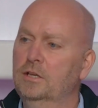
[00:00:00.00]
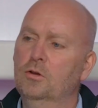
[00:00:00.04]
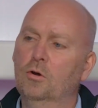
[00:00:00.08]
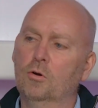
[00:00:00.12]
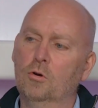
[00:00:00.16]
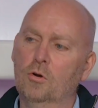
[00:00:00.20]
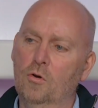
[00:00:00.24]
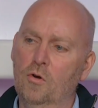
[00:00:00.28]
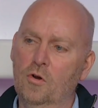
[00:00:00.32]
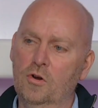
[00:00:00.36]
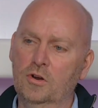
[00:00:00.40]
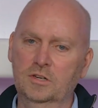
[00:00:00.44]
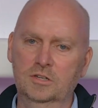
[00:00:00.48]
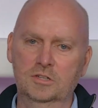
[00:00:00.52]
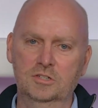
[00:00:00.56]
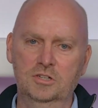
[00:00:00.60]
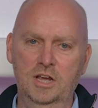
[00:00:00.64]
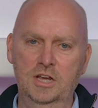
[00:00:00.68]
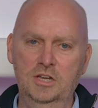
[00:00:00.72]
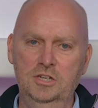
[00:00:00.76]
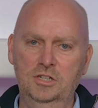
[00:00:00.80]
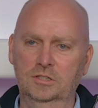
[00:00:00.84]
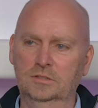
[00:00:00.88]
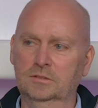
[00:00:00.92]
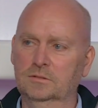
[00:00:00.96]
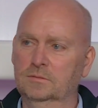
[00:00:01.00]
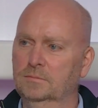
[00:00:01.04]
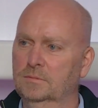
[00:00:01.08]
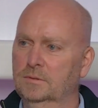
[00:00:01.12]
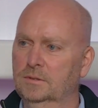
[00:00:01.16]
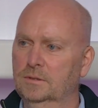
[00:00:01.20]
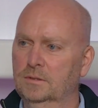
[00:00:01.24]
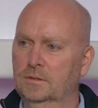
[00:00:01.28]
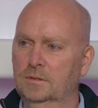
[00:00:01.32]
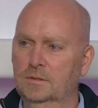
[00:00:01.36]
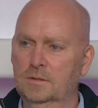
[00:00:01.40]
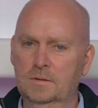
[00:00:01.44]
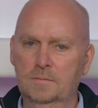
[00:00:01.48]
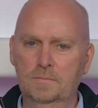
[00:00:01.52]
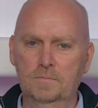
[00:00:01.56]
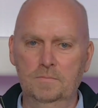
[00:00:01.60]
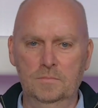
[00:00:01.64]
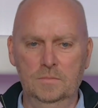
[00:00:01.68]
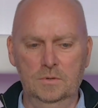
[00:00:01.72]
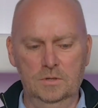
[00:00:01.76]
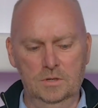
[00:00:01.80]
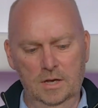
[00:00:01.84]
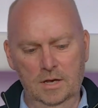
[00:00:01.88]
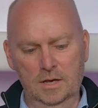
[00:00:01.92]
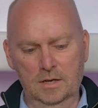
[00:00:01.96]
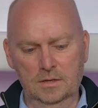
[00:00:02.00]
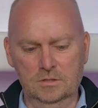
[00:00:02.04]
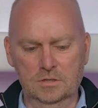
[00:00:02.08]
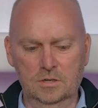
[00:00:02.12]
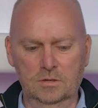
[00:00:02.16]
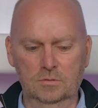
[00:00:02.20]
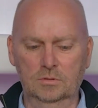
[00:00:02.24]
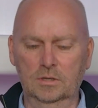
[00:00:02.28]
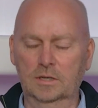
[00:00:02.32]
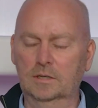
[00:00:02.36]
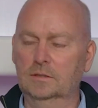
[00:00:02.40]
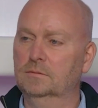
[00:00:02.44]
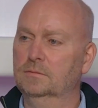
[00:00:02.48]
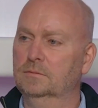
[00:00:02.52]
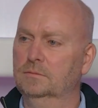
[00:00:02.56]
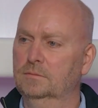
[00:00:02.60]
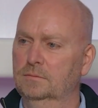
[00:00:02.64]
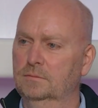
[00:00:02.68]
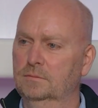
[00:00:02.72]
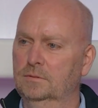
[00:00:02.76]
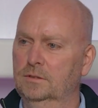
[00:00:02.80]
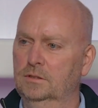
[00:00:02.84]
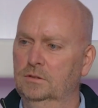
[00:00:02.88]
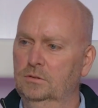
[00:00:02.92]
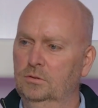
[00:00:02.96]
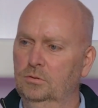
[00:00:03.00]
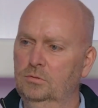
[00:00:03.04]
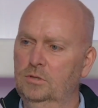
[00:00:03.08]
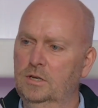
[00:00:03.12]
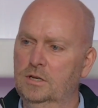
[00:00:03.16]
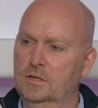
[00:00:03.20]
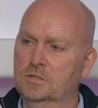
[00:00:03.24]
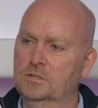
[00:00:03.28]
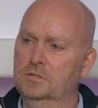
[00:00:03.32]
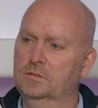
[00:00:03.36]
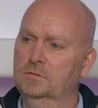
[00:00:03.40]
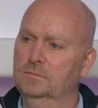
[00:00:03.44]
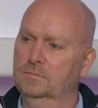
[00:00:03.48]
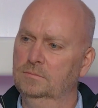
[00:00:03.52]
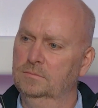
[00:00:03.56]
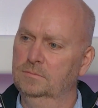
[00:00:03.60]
your organization. So then do this.